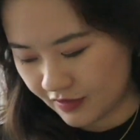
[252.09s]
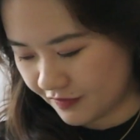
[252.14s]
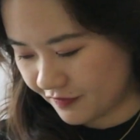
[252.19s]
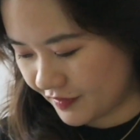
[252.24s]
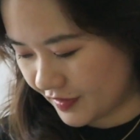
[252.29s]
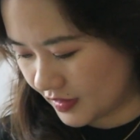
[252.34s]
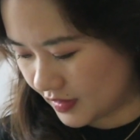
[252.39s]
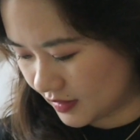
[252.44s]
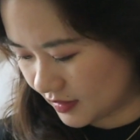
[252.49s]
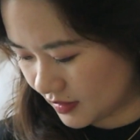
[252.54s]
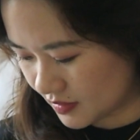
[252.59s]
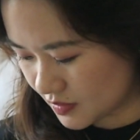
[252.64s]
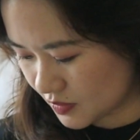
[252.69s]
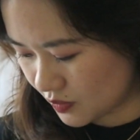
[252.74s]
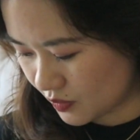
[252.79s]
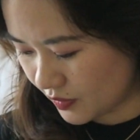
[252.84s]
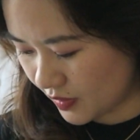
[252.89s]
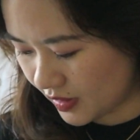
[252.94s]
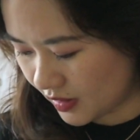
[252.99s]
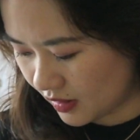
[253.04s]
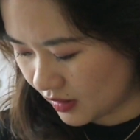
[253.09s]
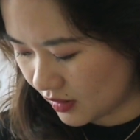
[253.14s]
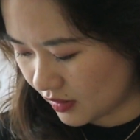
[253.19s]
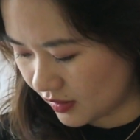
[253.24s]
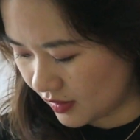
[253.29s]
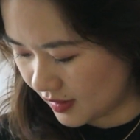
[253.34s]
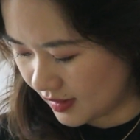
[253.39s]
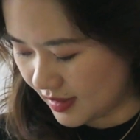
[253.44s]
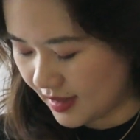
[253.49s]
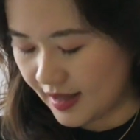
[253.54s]
fit in as
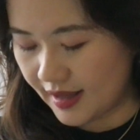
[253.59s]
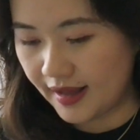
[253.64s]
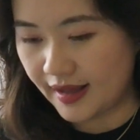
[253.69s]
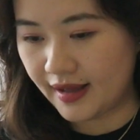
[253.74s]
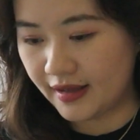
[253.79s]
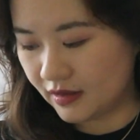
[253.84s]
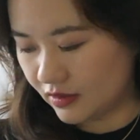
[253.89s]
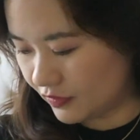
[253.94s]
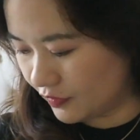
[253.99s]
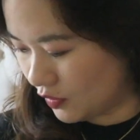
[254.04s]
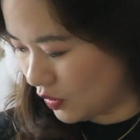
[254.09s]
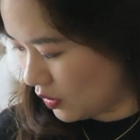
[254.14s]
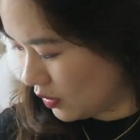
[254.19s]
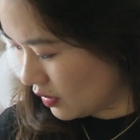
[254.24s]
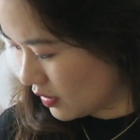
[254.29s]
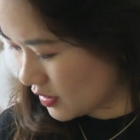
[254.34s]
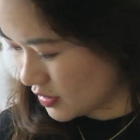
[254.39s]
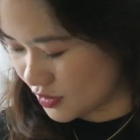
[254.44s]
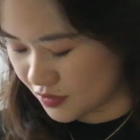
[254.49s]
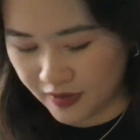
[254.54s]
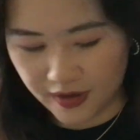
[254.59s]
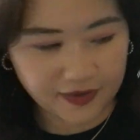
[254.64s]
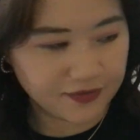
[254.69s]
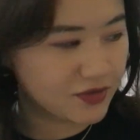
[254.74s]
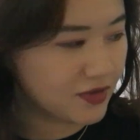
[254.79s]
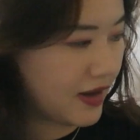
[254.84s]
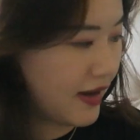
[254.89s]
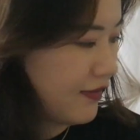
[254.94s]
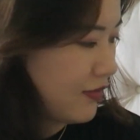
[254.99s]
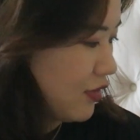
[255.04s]
well and of course you have
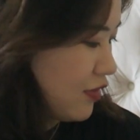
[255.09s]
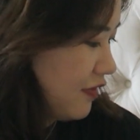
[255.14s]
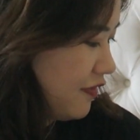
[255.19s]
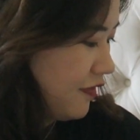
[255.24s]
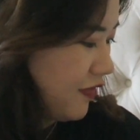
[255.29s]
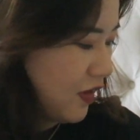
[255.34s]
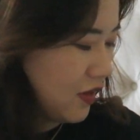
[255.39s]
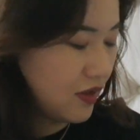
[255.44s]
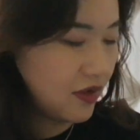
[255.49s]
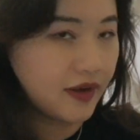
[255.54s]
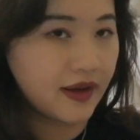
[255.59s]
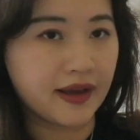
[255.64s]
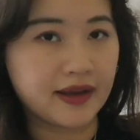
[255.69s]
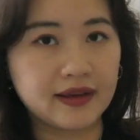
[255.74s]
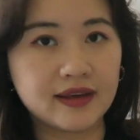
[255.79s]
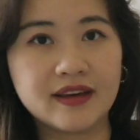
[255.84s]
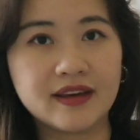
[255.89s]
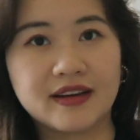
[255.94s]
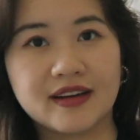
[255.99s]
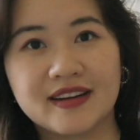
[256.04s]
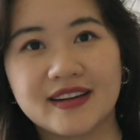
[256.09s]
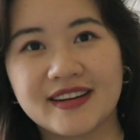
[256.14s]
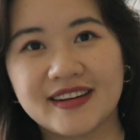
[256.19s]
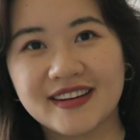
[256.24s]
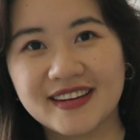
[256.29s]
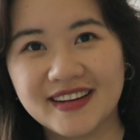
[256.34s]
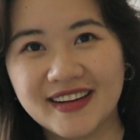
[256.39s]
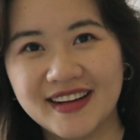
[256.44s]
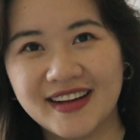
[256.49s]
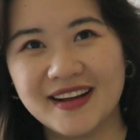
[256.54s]
to have your phone okay here
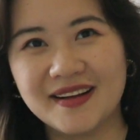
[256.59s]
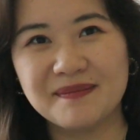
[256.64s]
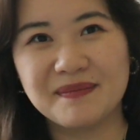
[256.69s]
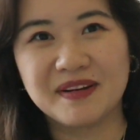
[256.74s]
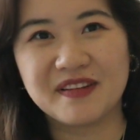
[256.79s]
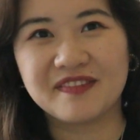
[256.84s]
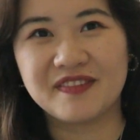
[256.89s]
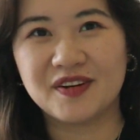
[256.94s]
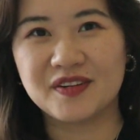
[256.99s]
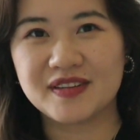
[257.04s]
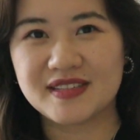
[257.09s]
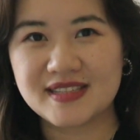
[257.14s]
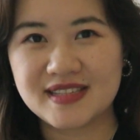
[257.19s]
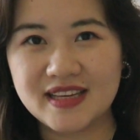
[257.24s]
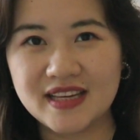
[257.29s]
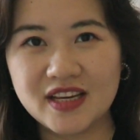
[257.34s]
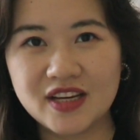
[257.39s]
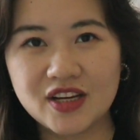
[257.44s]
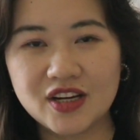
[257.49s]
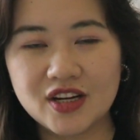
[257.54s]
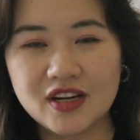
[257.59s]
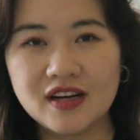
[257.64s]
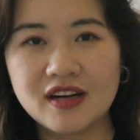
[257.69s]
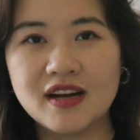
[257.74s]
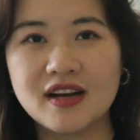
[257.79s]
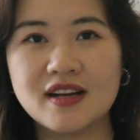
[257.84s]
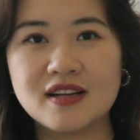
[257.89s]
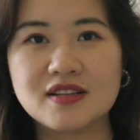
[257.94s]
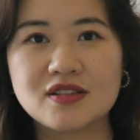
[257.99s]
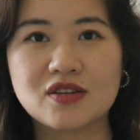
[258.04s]
my phone is here
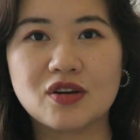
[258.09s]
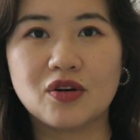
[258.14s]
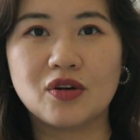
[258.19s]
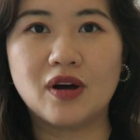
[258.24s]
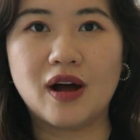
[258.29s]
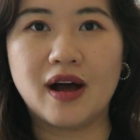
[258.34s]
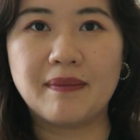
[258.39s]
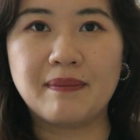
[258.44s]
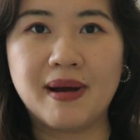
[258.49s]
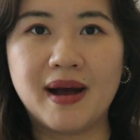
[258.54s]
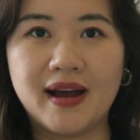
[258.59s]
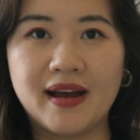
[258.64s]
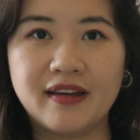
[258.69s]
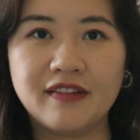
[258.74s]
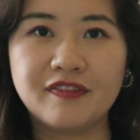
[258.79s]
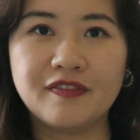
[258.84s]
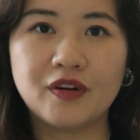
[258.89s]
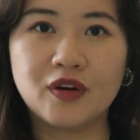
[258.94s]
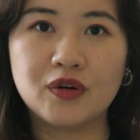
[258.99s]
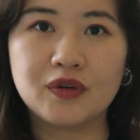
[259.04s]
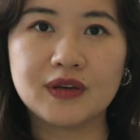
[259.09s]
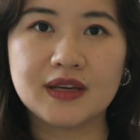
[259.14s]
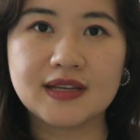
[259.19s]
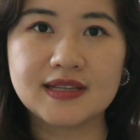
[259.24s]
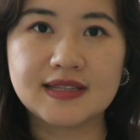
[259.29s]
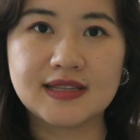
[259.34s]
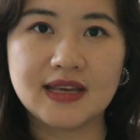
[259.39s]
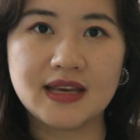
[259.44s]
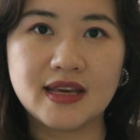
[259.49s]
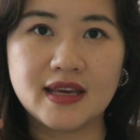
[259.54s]
so my phone
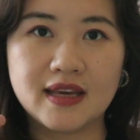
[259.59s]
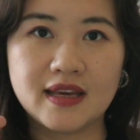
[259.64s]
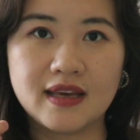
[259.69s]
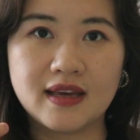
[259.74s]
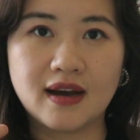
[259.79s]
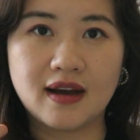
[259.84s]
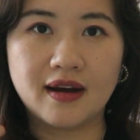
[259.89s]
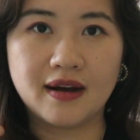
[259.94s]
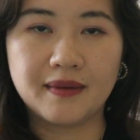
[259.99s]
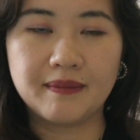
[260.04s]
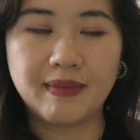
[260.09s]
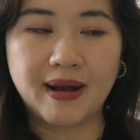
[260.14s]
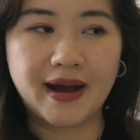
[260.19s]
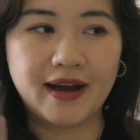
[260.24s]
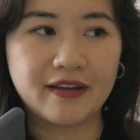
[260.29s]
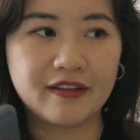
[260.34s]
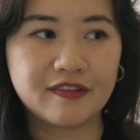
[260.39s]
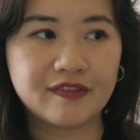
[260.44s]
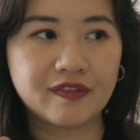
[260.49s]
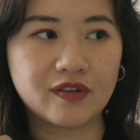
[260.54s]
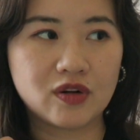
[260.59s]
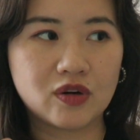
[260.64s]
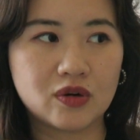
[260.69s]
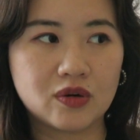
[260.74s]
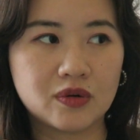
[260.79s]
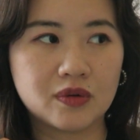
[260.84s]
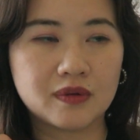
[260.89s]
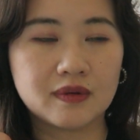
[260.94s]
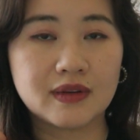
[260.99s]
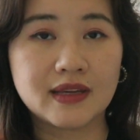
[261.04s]
is the um,
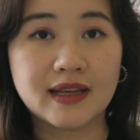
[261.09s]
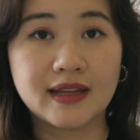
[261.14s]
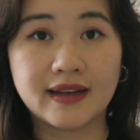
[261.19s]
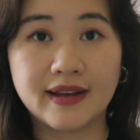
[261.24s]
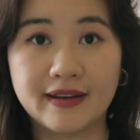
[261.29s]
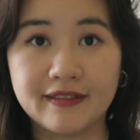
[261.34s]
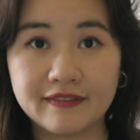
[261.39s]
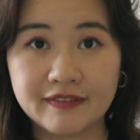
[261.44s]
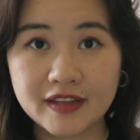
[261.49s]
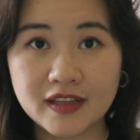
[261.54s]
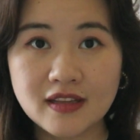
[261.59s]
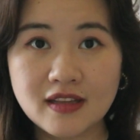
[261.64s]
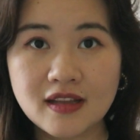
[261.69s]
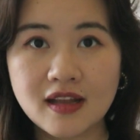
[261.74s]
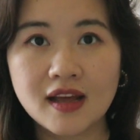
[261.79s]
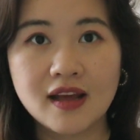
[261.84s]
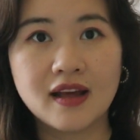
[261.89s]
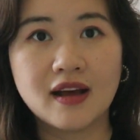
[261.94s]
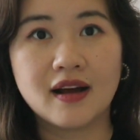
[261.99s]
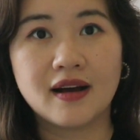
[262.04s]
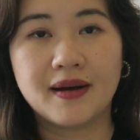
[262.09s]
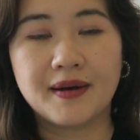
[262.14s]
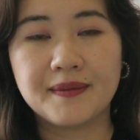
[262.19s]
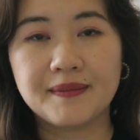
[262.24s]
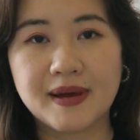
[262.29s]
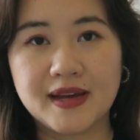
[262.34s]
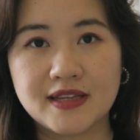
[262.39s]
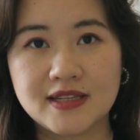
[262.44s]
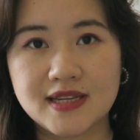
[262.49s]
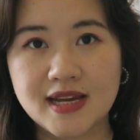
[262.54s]
iPhone 11
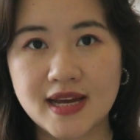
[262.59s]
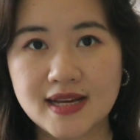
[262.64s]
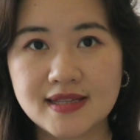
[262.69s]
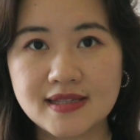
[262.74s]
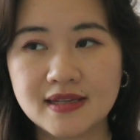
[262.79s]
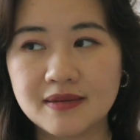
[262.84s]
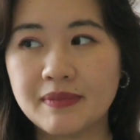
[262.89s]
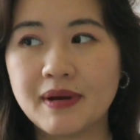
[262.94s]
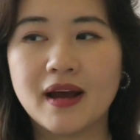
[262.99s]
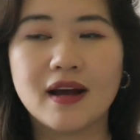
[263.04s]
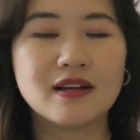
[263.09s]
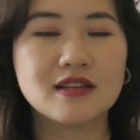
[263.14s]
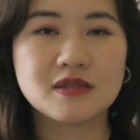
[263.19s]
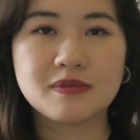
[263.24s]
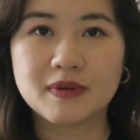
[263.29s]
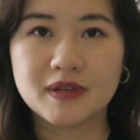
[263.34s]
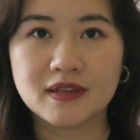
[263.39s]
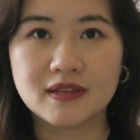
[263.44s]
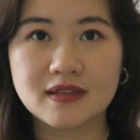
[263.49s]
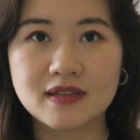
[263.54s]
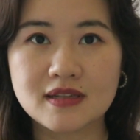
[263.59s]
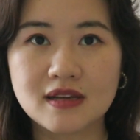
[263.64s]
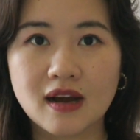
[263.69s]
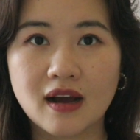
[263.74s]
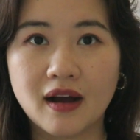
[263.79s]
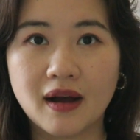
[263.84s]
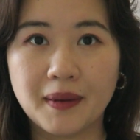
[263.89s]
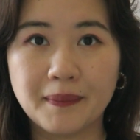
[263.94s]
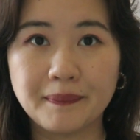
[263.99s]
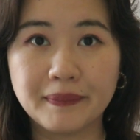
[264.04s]
um, I tested my husband
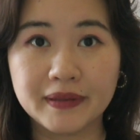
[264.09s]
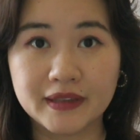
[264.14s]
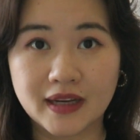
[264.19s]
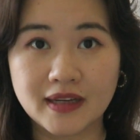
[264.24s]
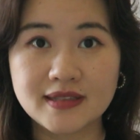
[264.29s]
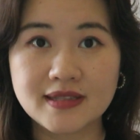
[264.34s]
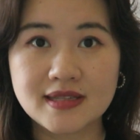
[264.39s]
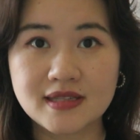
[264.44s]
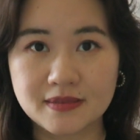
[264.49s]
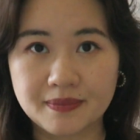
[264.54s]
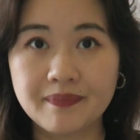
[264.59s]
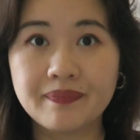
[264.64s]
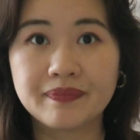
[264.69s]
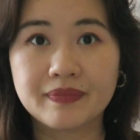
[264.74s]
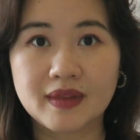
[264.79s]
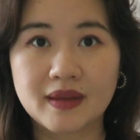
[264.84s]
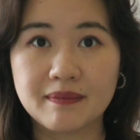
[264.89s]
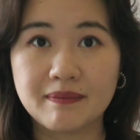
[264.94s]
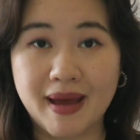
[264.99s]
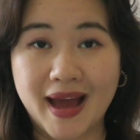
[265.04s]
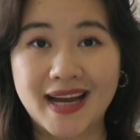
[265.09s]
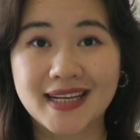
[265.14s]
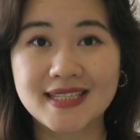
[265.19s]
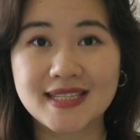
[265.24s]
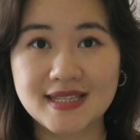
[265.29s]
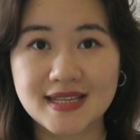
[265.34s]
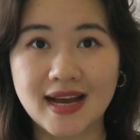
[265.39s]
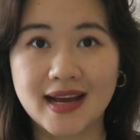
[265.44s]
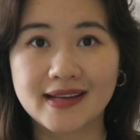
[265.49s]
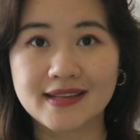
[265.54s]
um, plus max
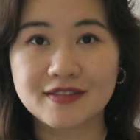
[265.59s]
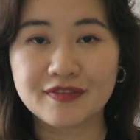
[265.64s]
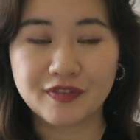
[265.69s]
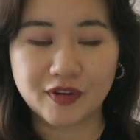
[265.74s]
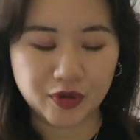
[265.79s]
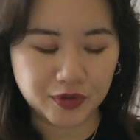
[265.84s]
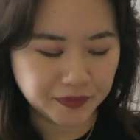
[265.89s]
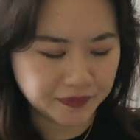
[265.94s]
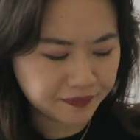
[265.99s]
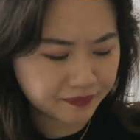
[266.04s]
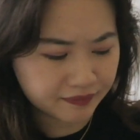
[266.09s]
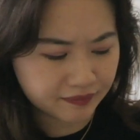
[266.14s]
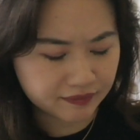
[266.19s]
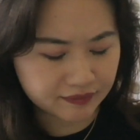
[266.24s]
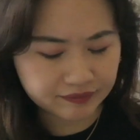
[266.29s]
size phone